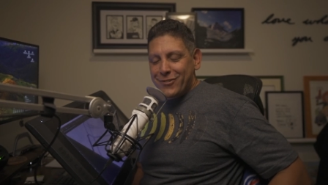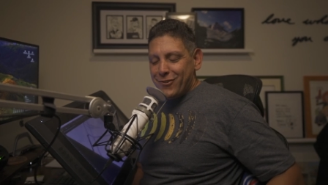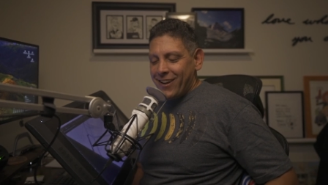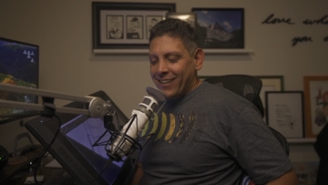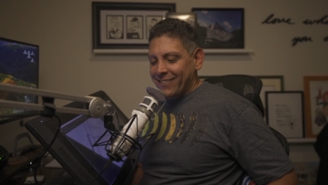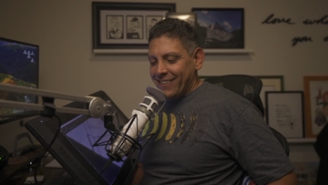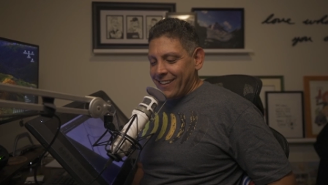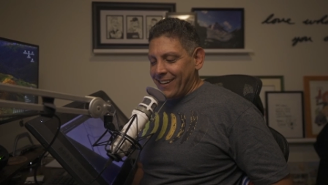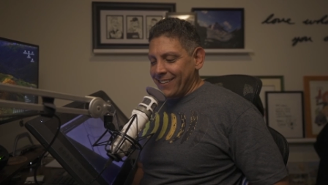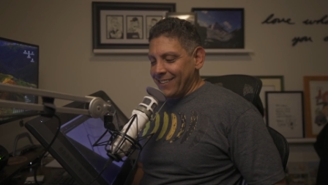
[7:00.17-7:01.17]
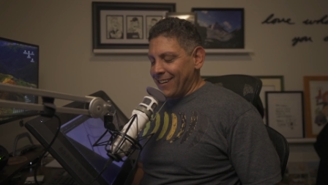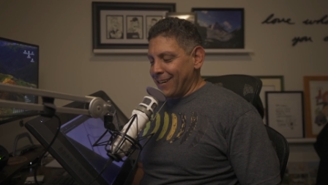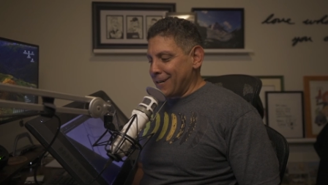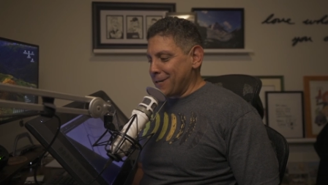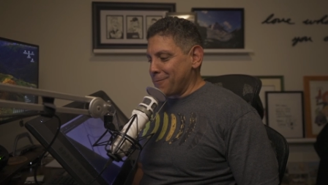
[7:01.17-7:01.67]
track that
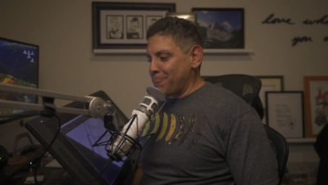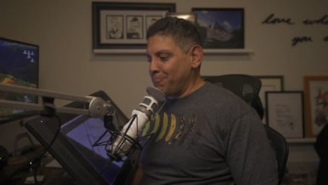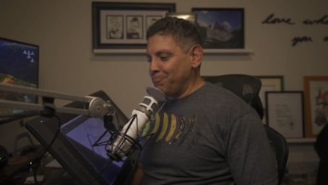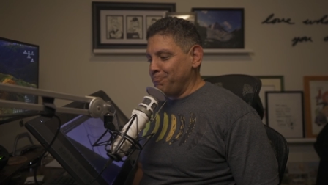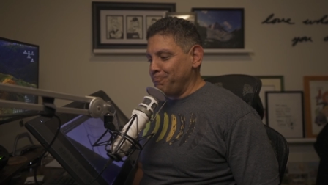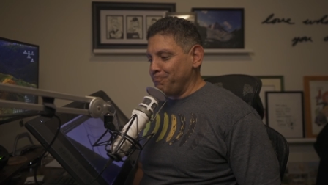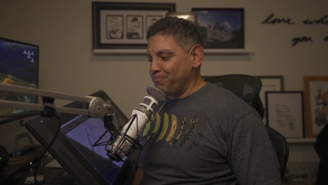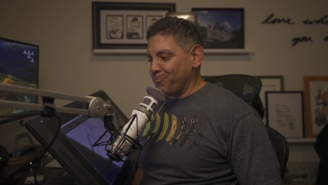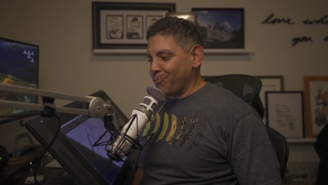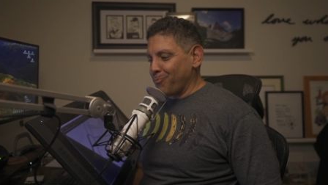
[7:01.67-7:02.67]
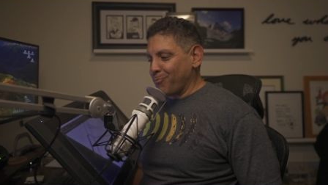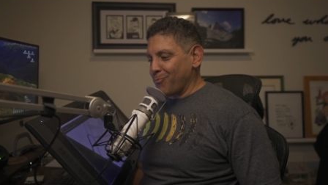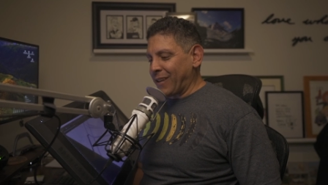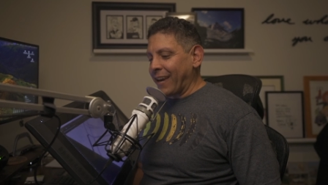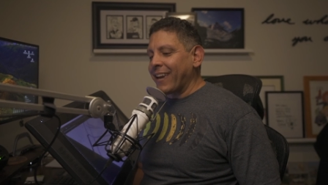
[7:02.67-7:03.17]
um,
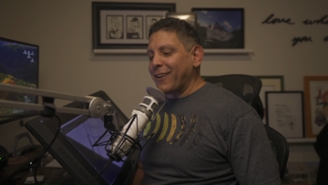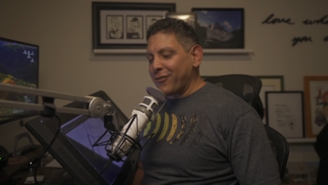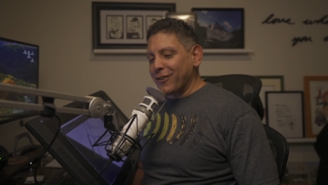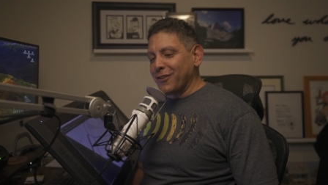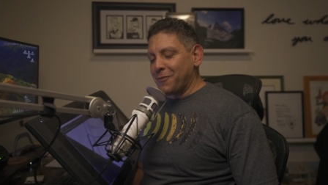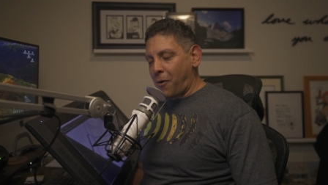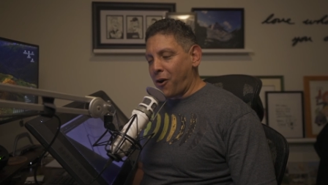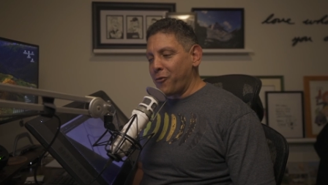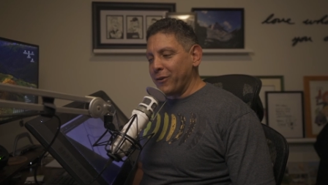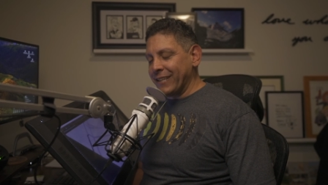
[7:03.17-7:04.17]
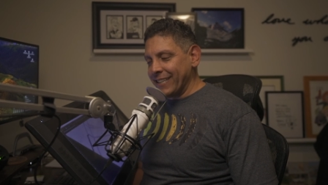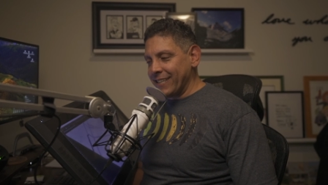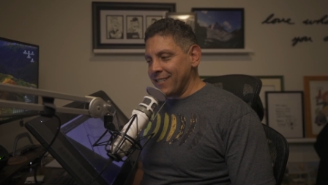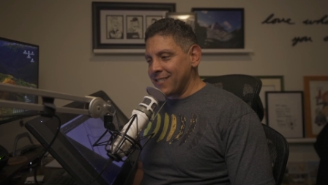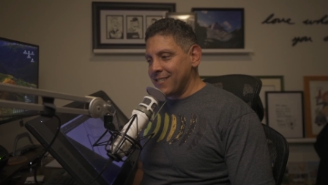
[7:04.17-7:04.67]
that Kendrick Lamar
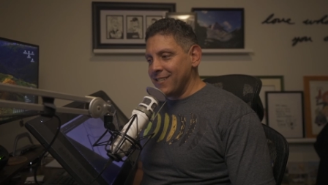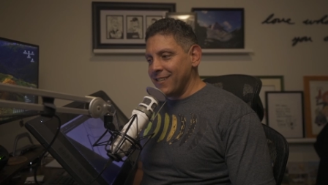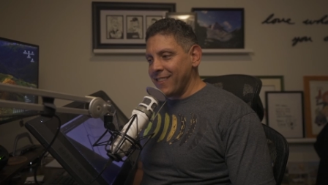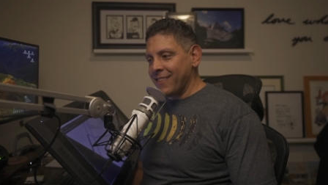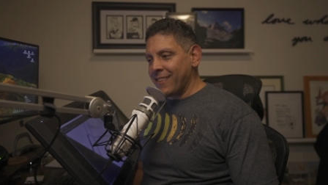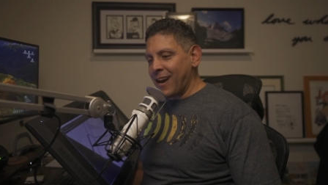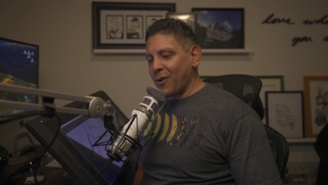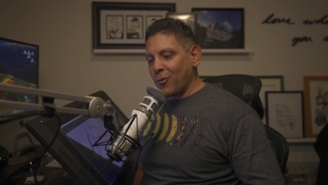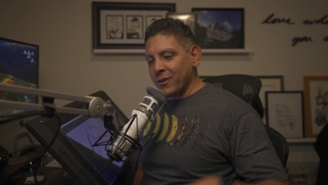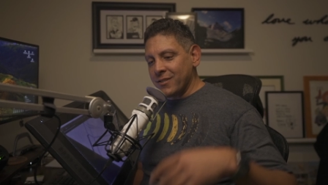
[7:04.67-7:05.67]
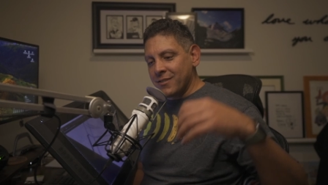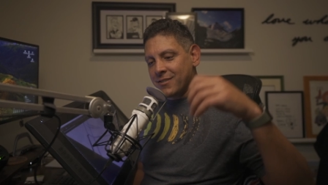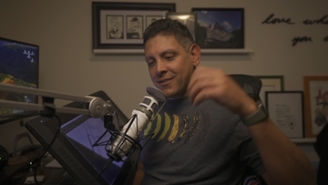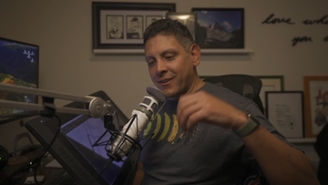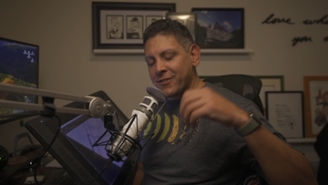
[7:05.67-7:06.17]
released that was
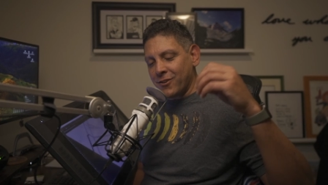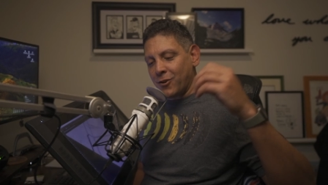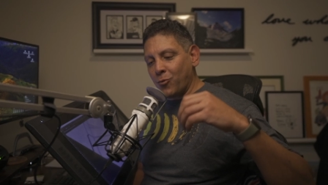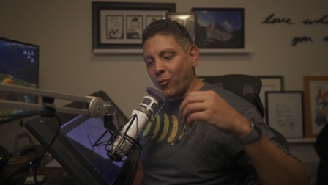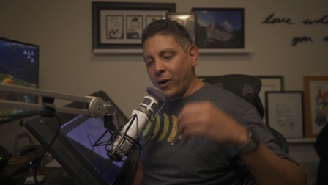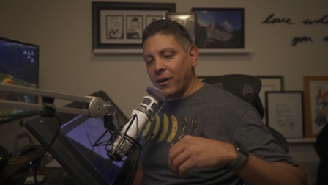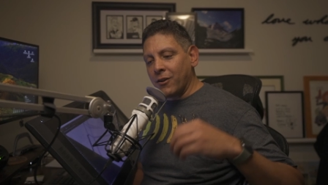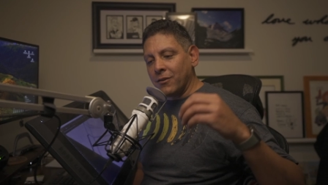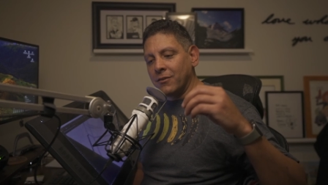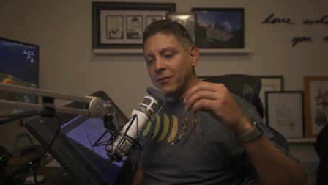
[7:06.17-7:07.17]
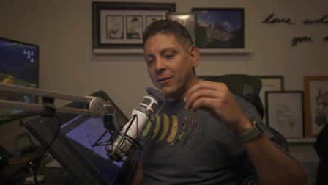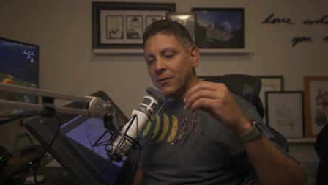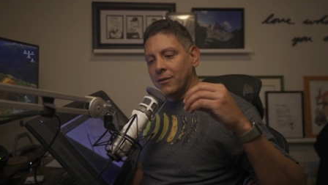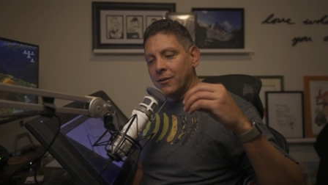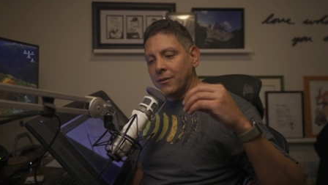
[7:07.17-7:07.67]
such a well
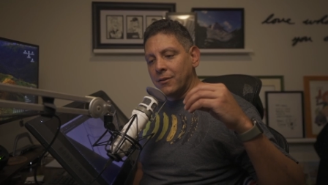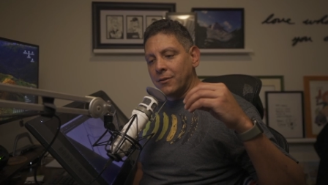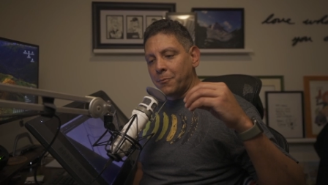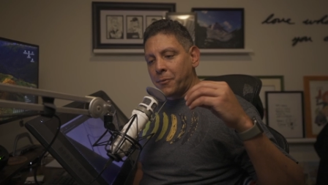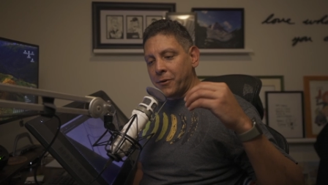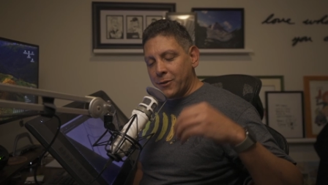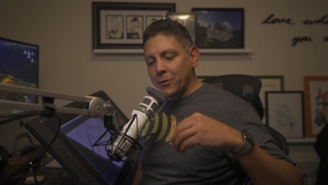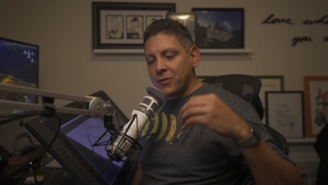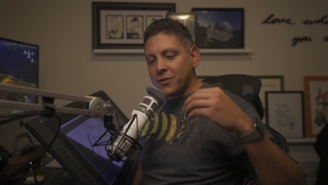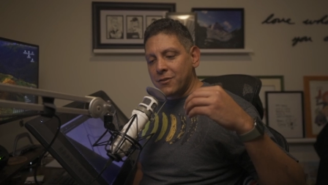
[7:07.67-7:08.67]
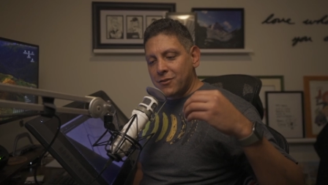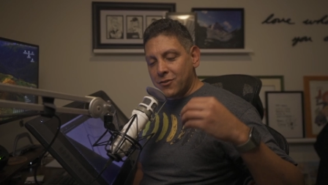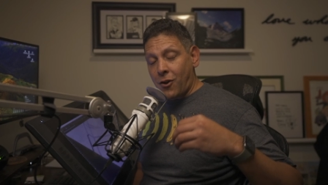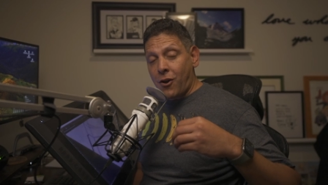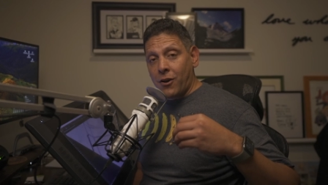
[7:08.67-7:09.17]
produced
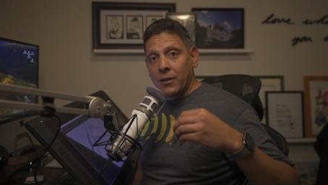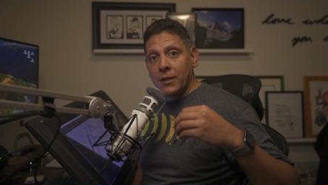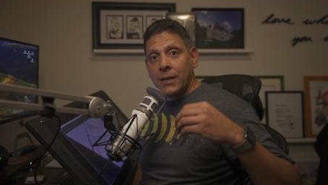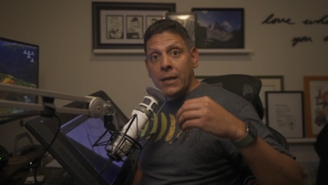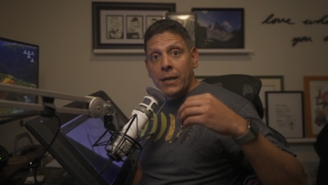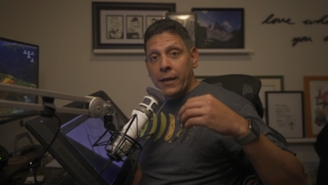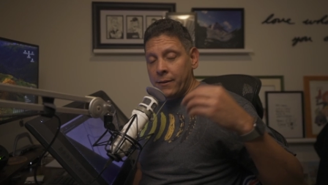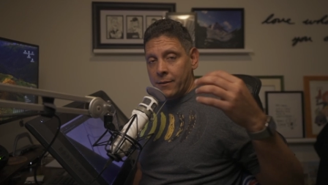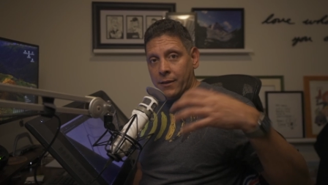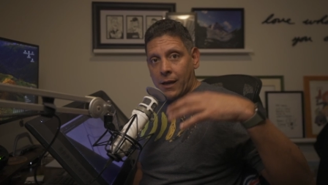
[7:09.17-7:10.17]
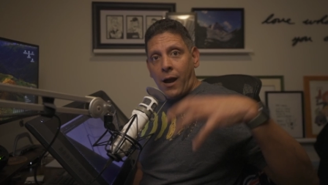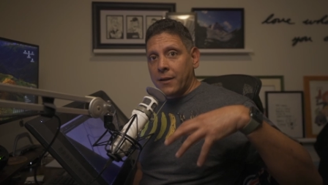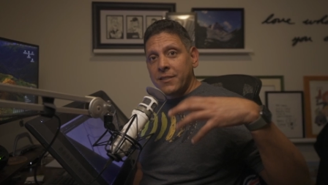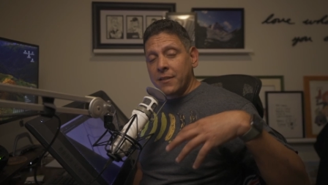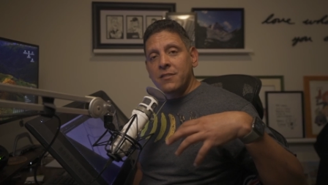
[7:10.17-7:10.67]
song, and the
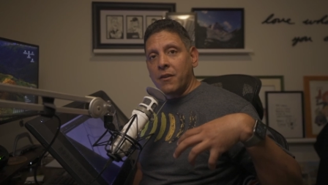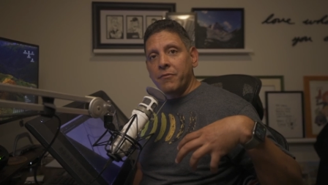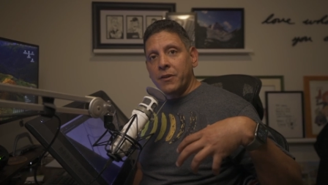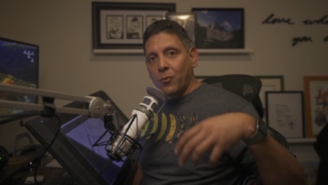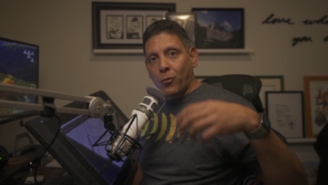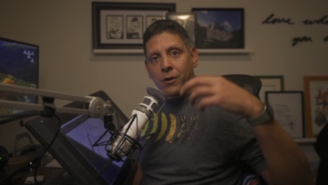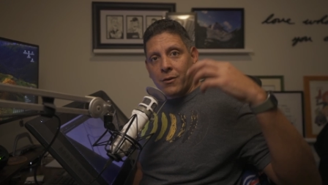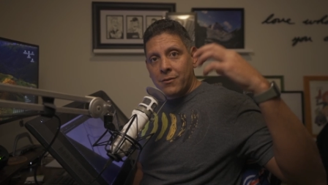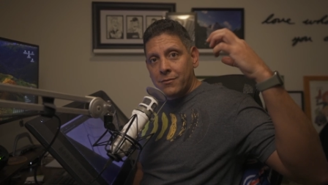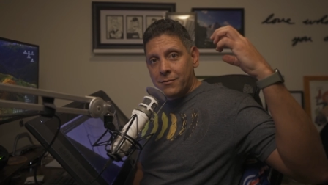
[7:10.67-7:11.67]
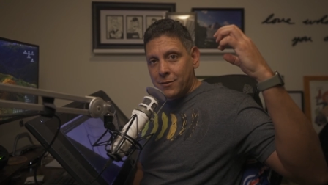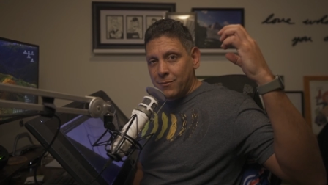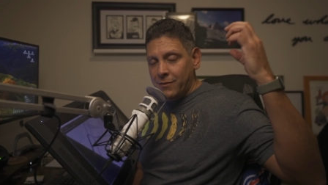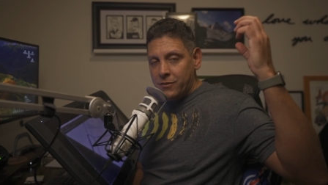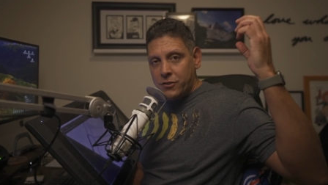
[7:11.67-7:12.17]
contents of it were
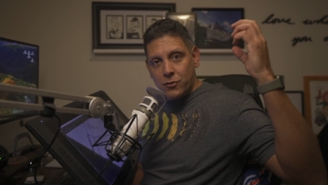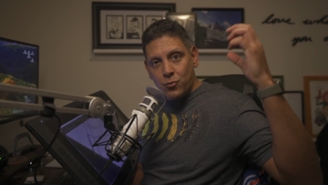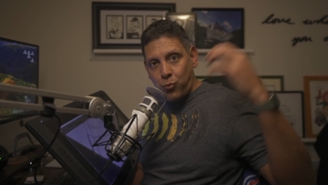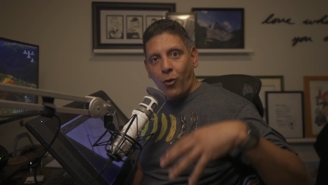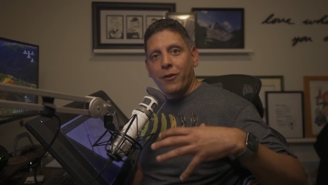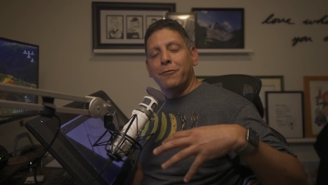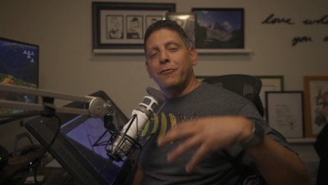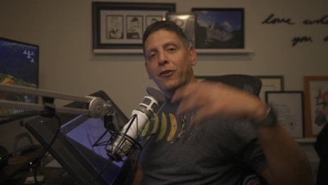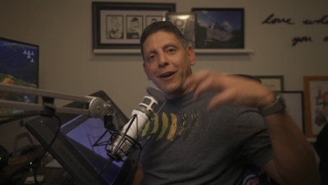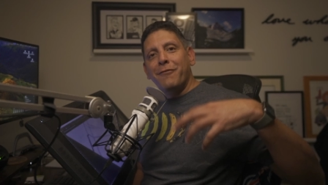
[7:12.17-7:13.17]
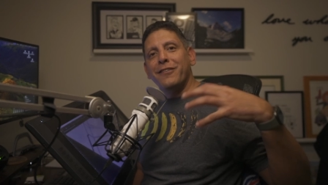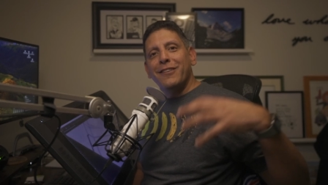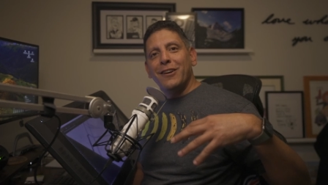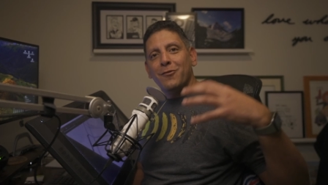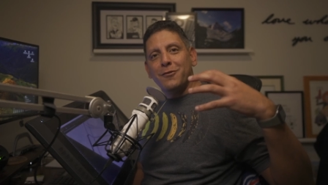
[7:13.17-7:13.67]
just wonderful.
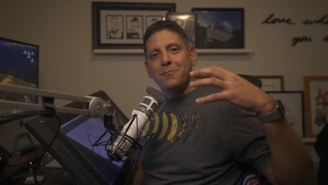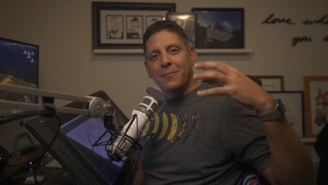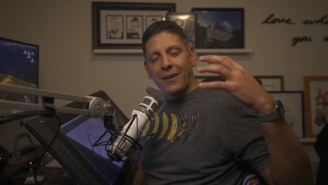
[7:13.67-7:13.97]
Everything was